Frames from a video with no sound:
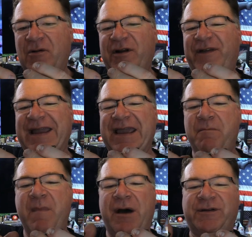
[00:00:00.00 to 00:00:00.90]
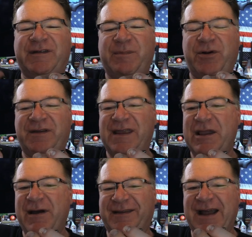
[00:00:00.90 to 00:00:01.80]
Wonder if I can get mounts to put the
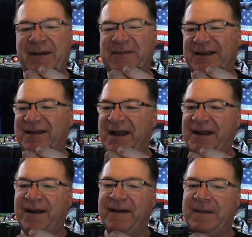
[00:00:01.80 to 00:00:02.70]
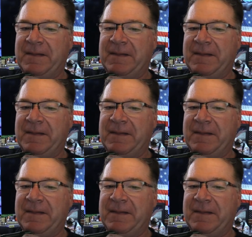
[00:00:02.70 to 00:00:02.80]
US optics on here.